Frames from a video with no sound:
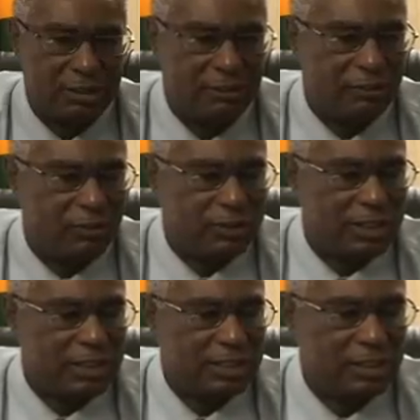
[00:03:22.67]
And of course,
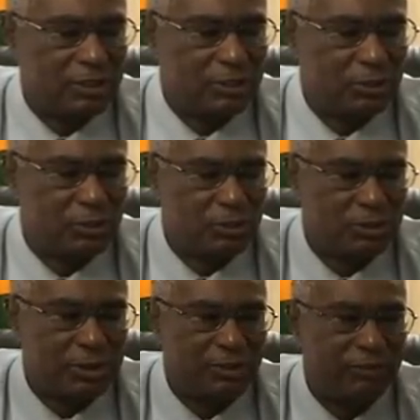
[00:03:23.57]
I didn't go to
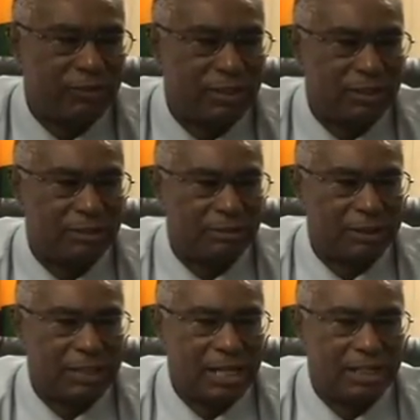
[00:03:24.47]
everything.
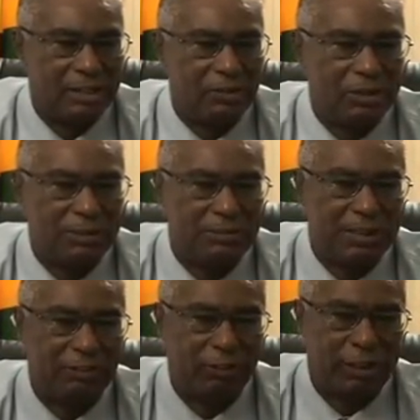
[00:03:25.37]
I can only
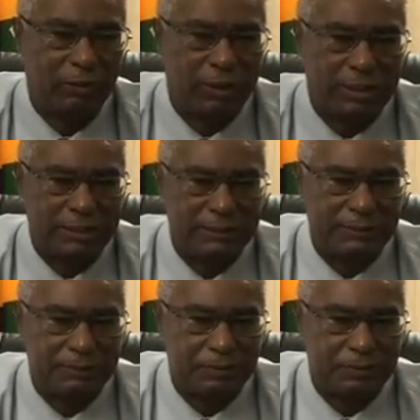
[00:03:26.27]
speak of what I went to.